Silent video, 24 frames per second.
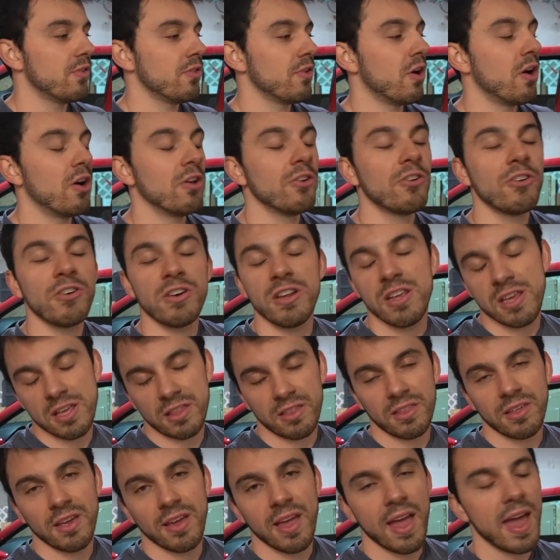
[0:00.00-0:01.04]

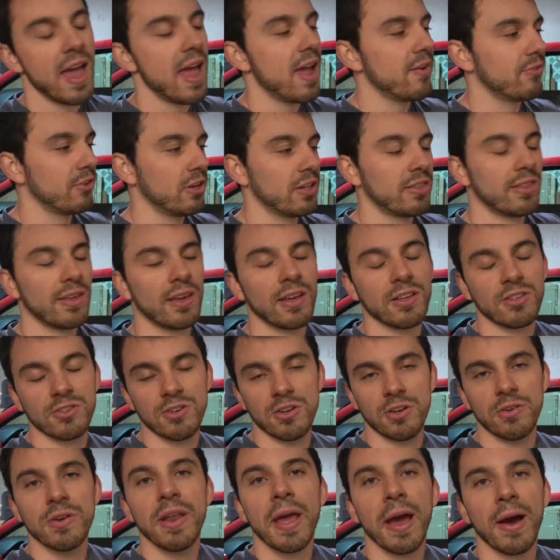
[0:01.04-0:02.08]
underneath, everything is
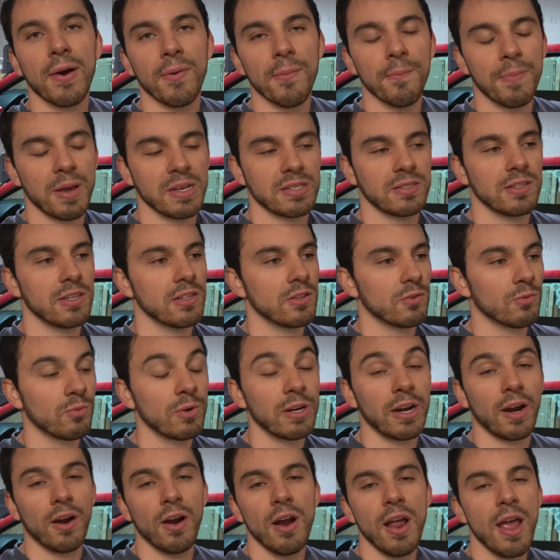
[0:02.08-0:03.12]
new now, basically in the
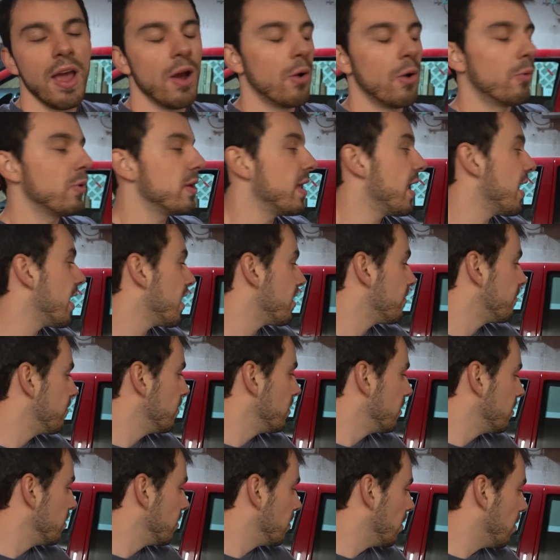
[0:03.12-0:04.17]
rear. We have
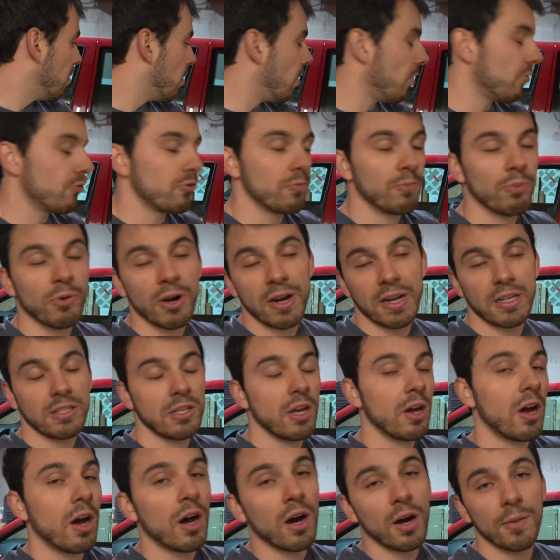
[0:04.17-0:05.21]
all new brakes,
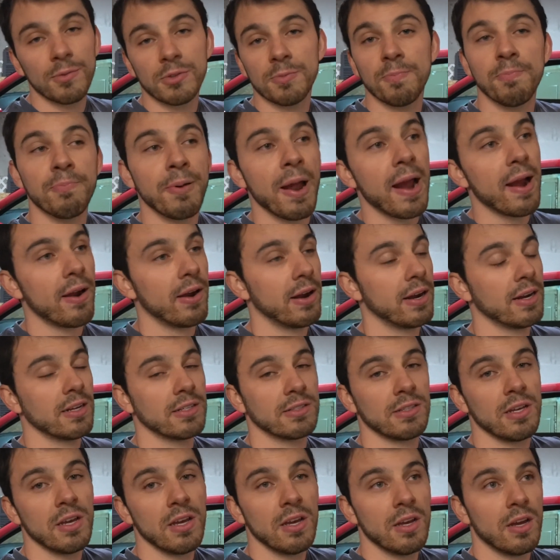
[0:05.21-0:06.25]
hubs,
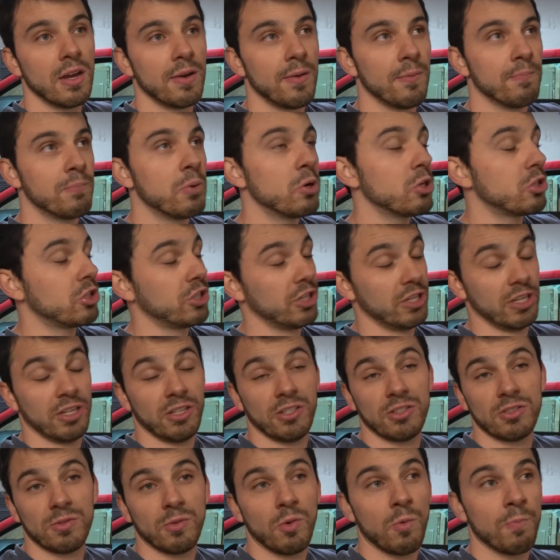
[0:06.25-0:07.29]
bearings,
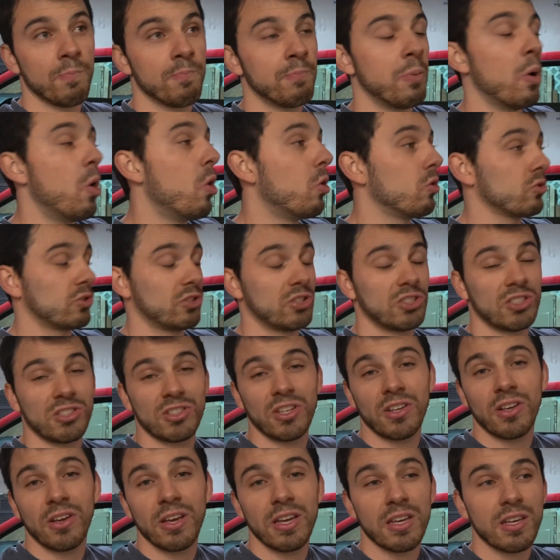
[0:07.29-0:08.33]
bushings, bolts,
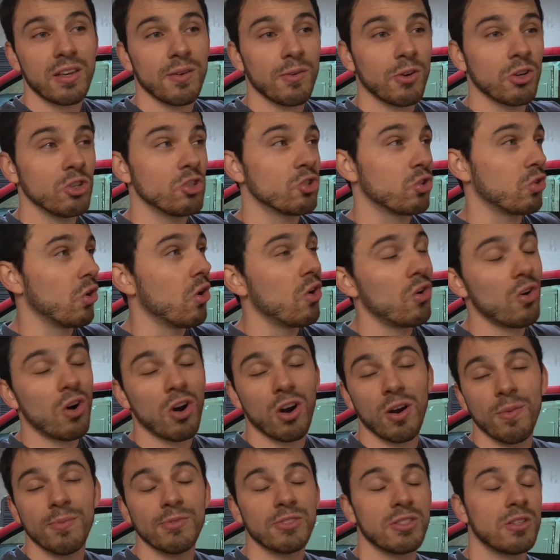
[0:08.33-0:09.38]
like control
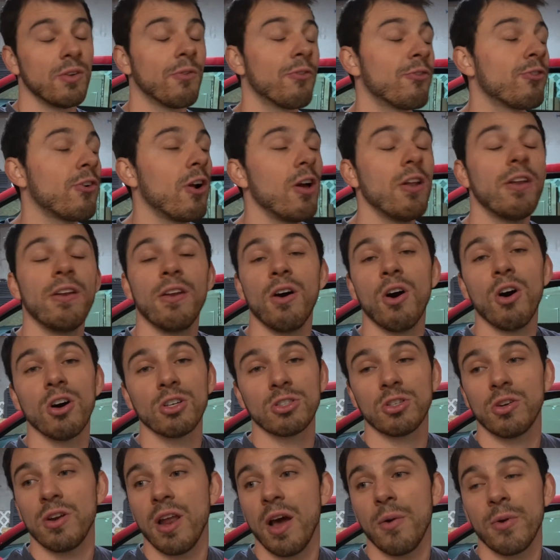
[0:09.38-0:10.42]
arms. The front,
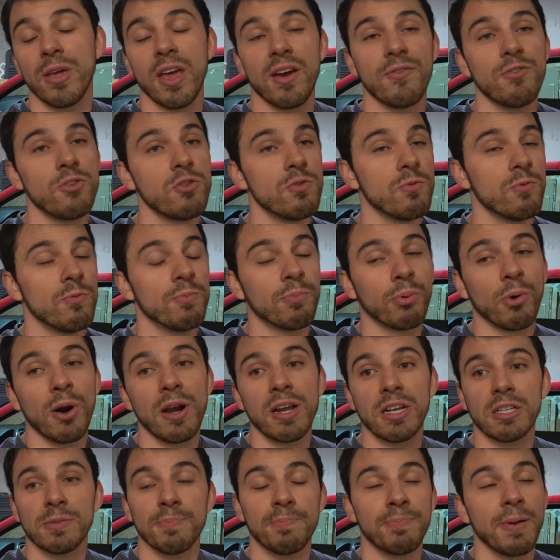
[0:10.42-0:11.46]
also now we have new
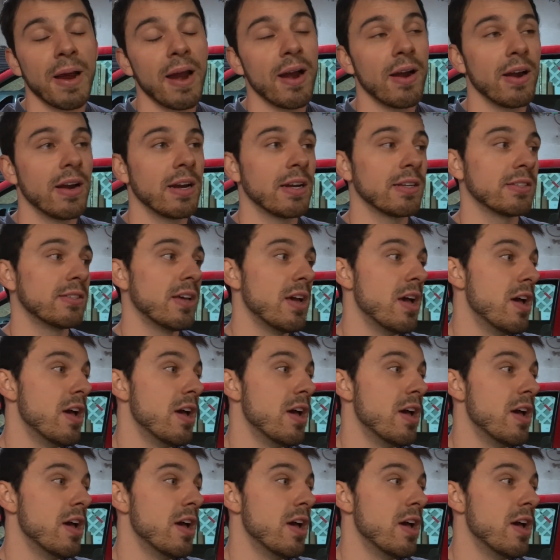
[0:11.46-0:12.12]
brakes, bearings,